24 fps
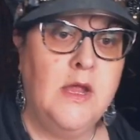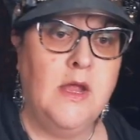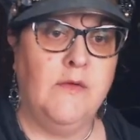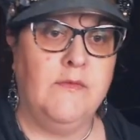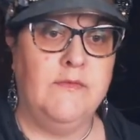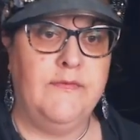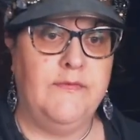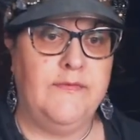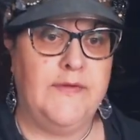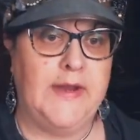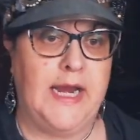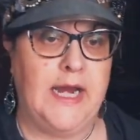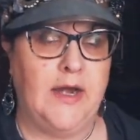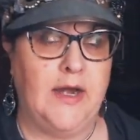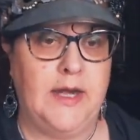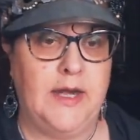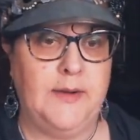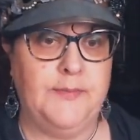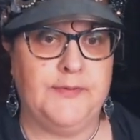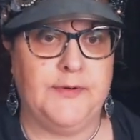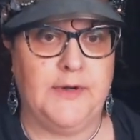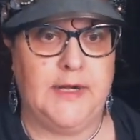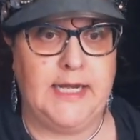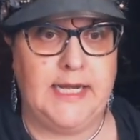Very
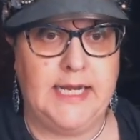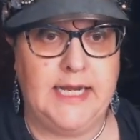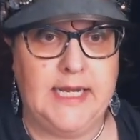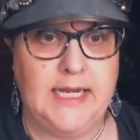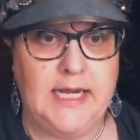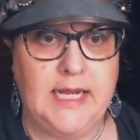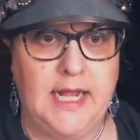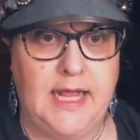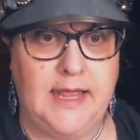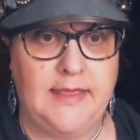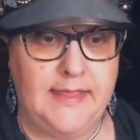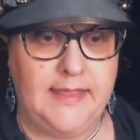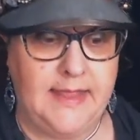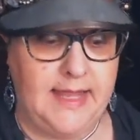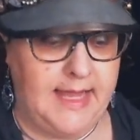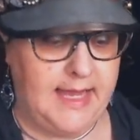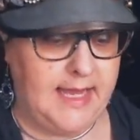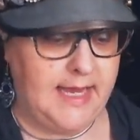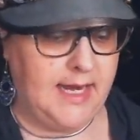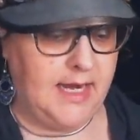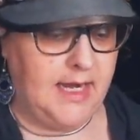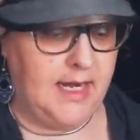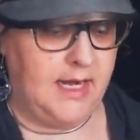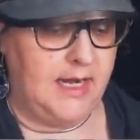pretty on
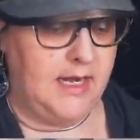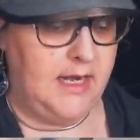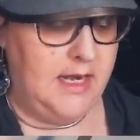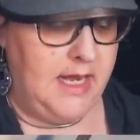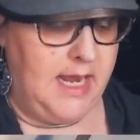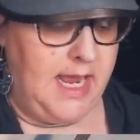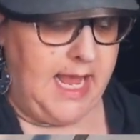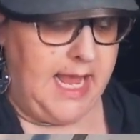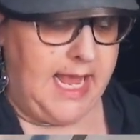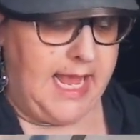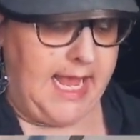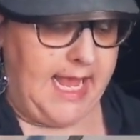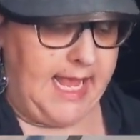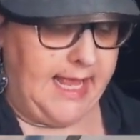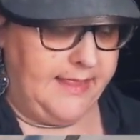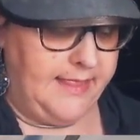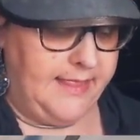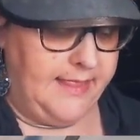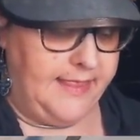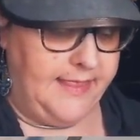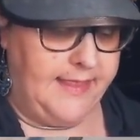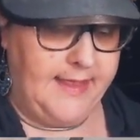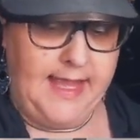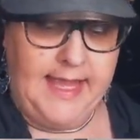there.
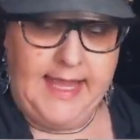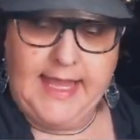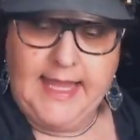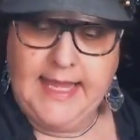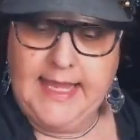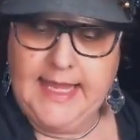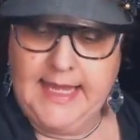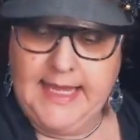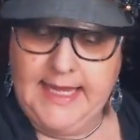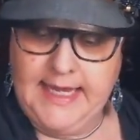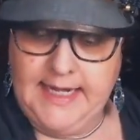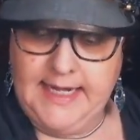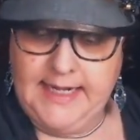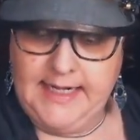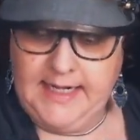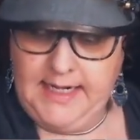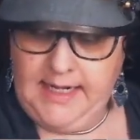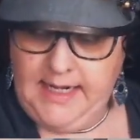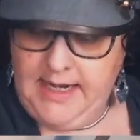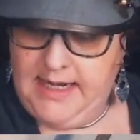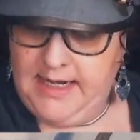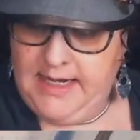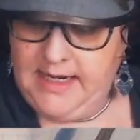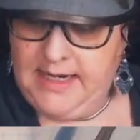And
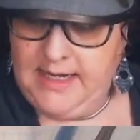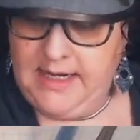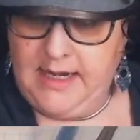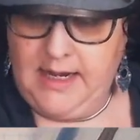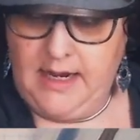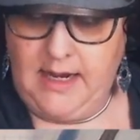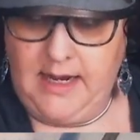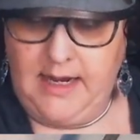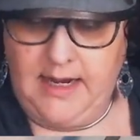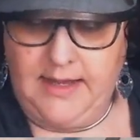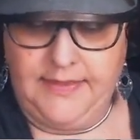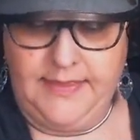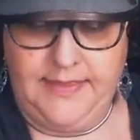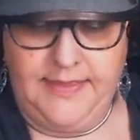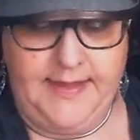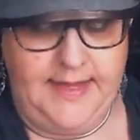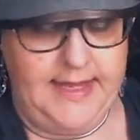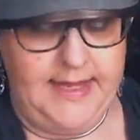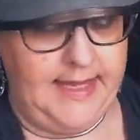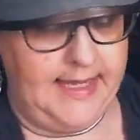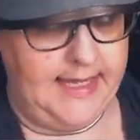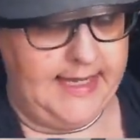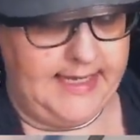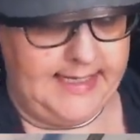then on
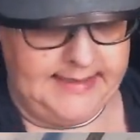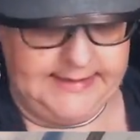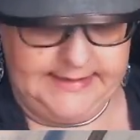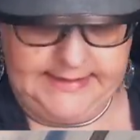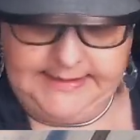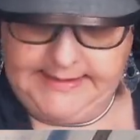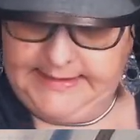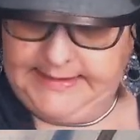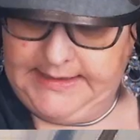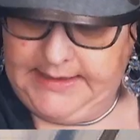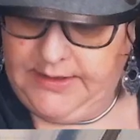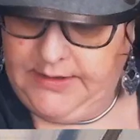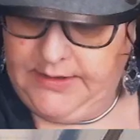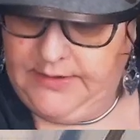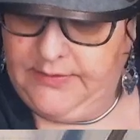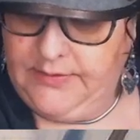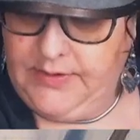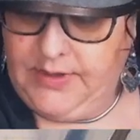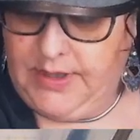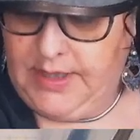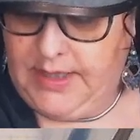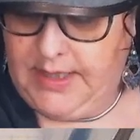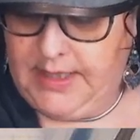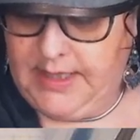this, you
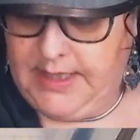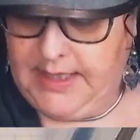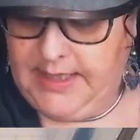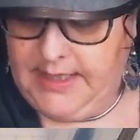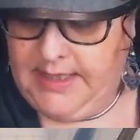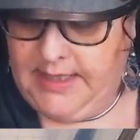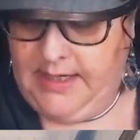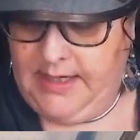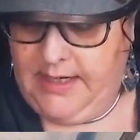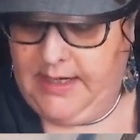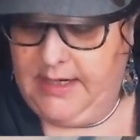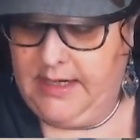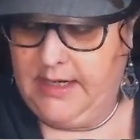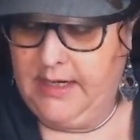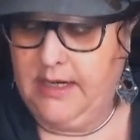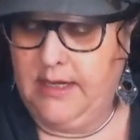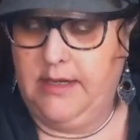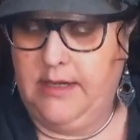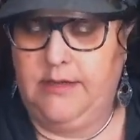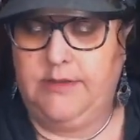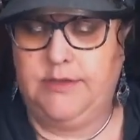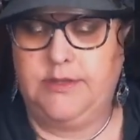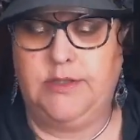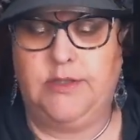could
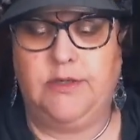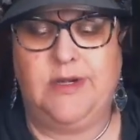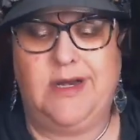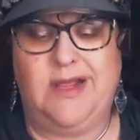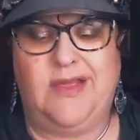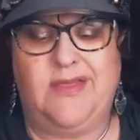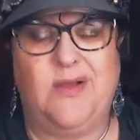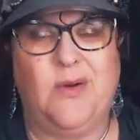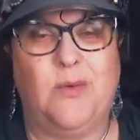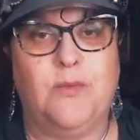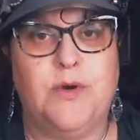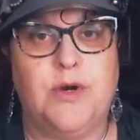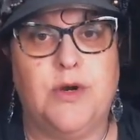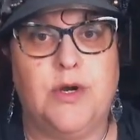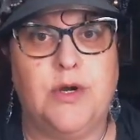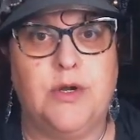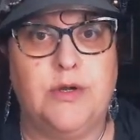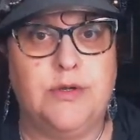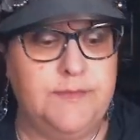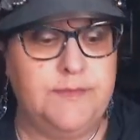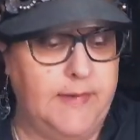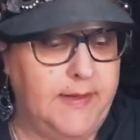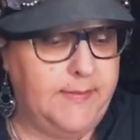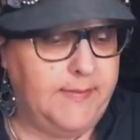do another
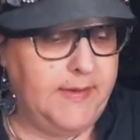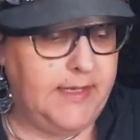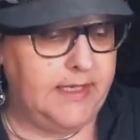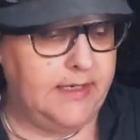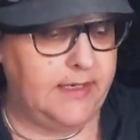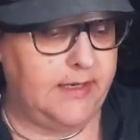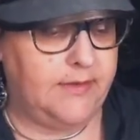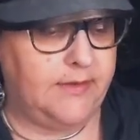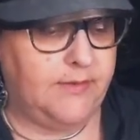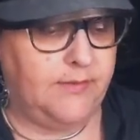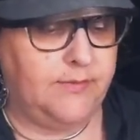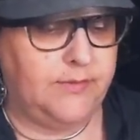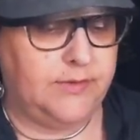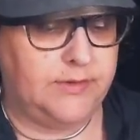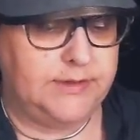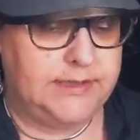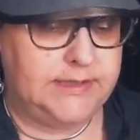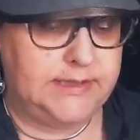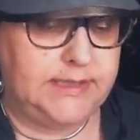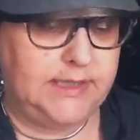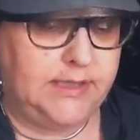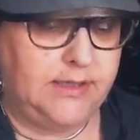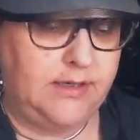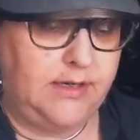world, maybe another world
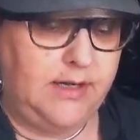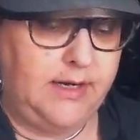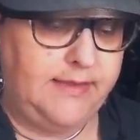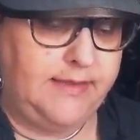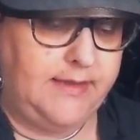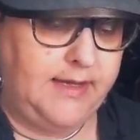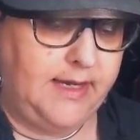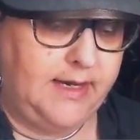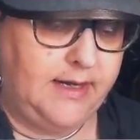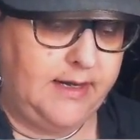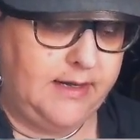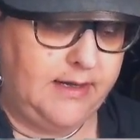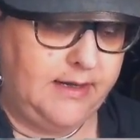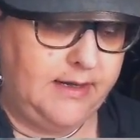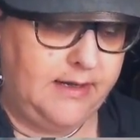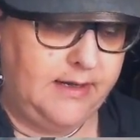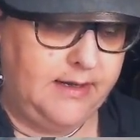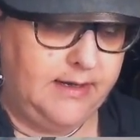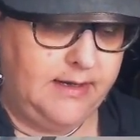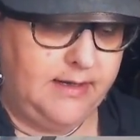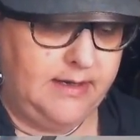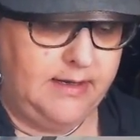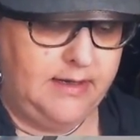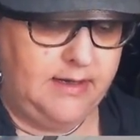sticker on there.
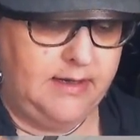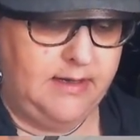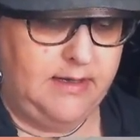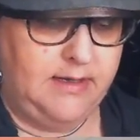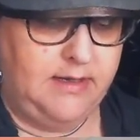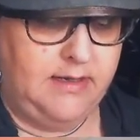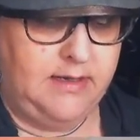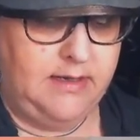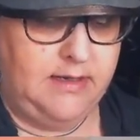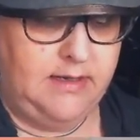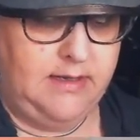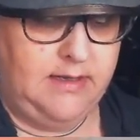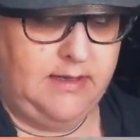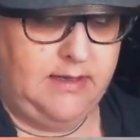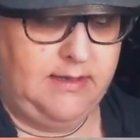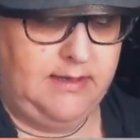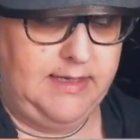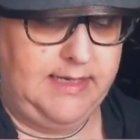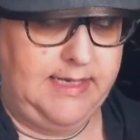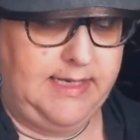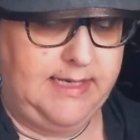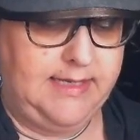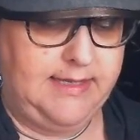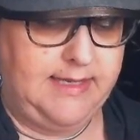I
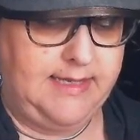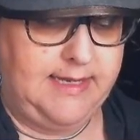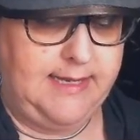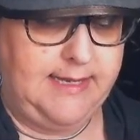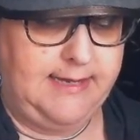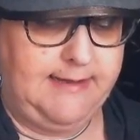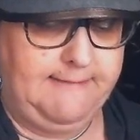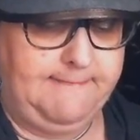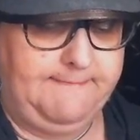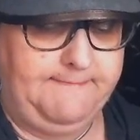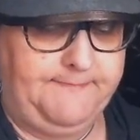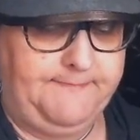like that.